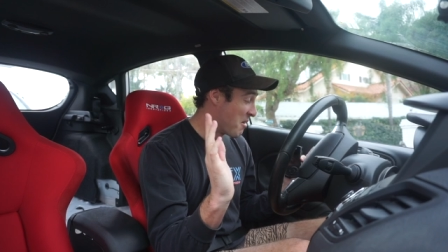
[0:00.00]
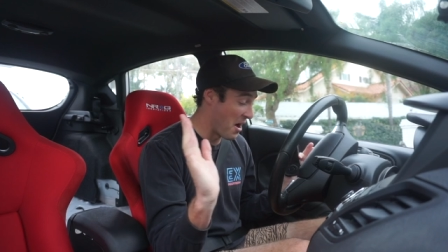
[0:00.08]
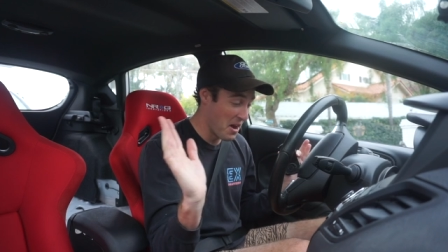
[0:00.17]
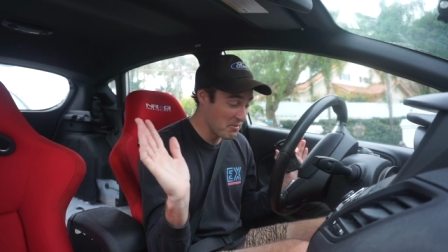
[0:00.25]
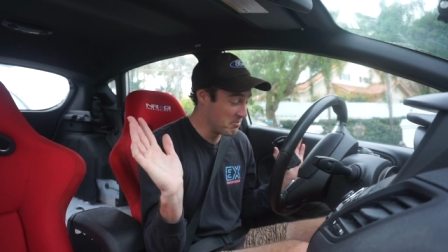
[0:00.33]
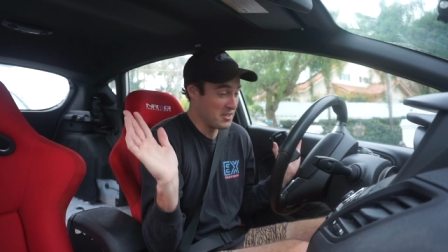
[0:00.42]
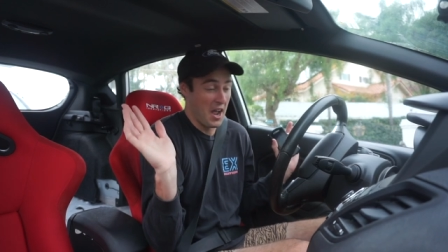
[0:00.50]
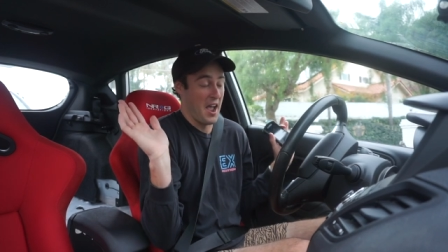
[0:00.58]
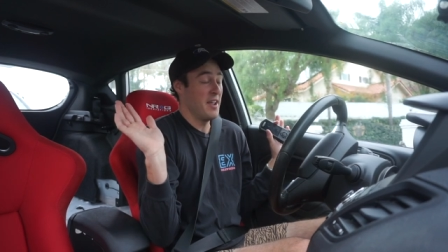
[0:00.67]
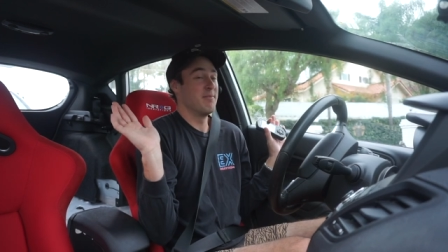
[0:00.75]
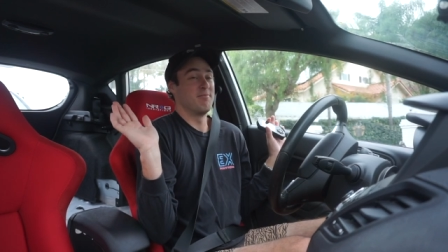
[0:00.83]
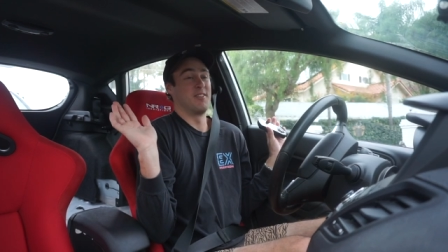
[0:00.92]
I,
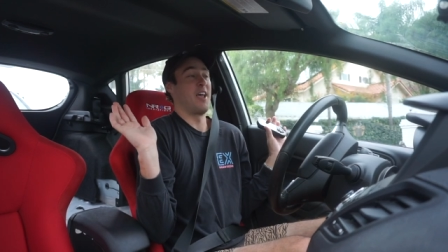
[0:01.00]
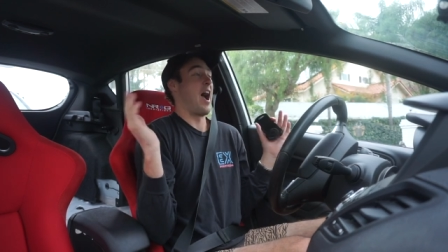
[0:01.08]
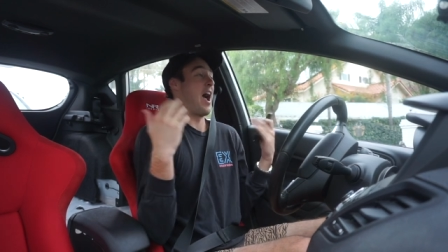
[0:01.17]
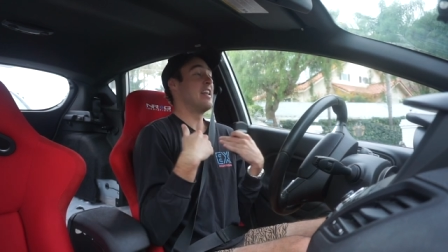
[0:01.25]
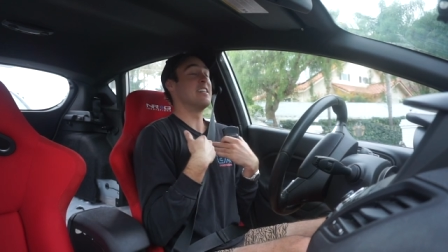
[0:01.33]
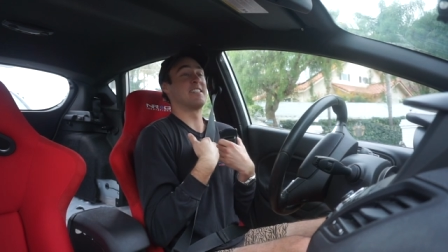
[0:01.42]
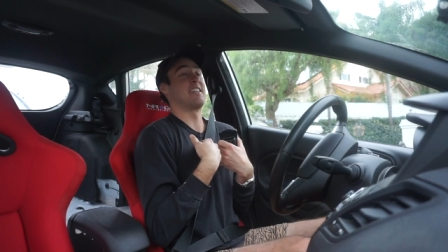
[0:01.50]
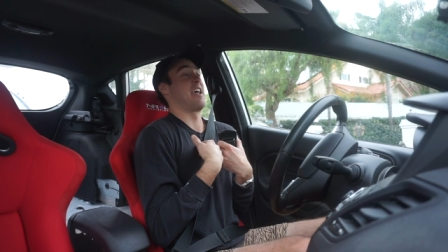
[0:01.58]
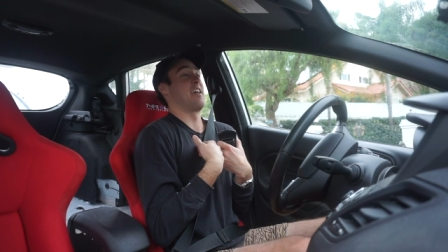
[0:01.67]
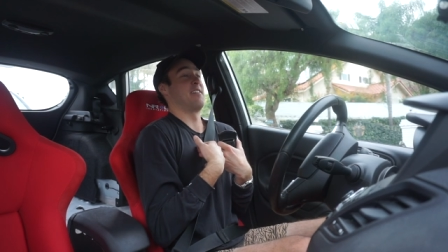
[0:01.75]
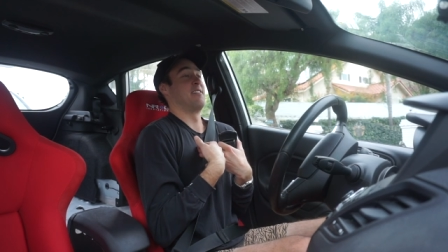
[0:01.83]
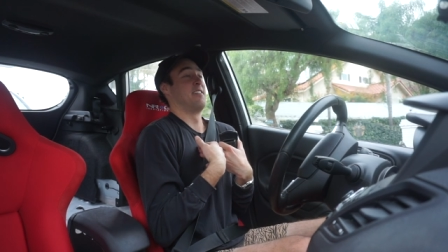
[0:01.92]
I, I didn't
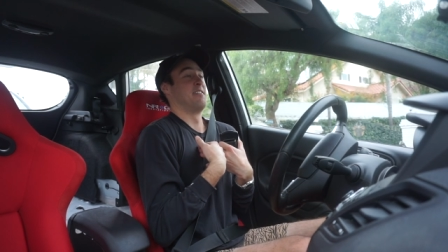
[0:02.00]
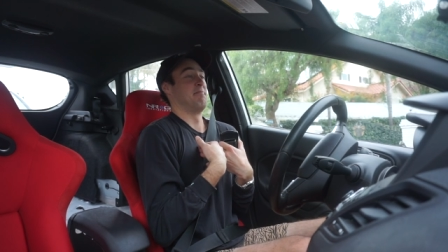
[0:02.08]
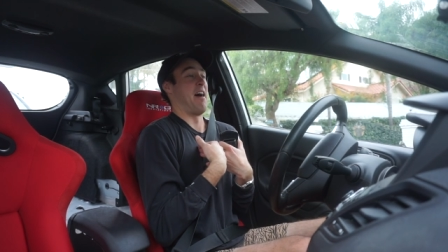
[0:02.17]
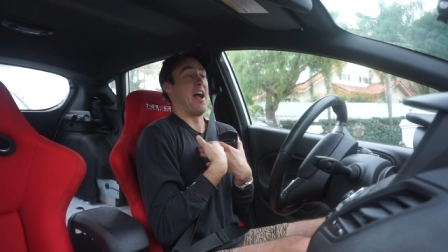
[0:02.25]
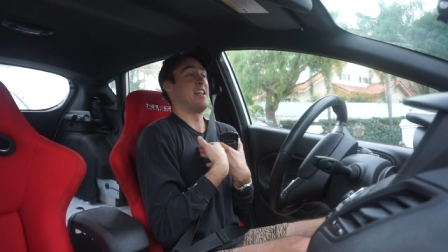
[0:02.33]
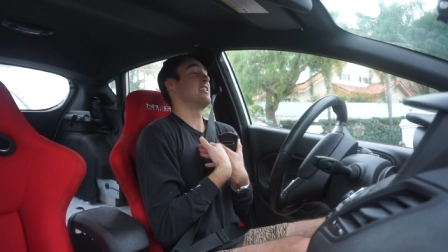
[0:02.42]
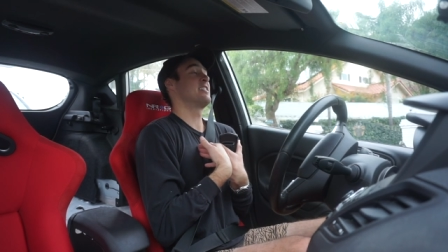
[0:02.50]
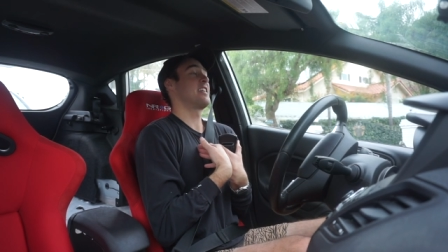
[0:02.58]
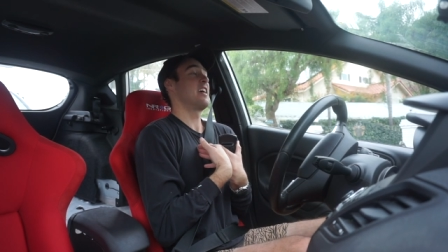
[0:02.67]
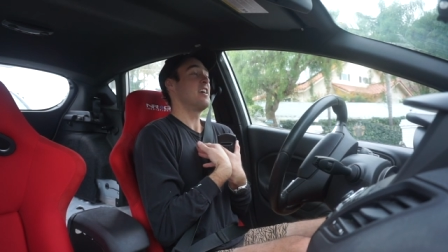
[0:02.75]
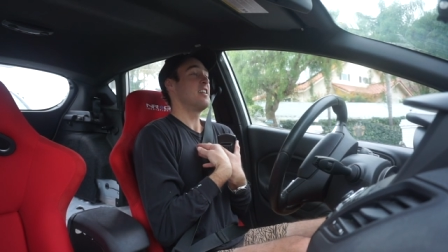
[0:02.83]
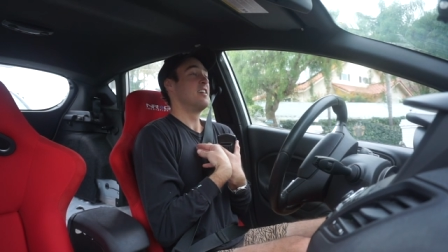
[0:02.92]
say it. I didn't
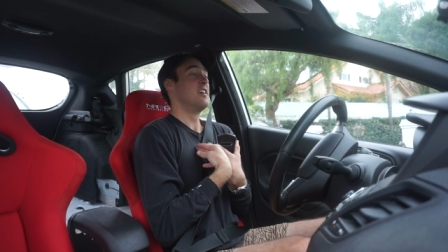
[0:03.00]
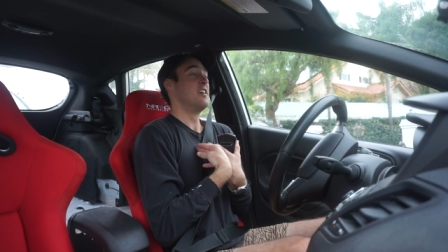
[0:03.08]
say it.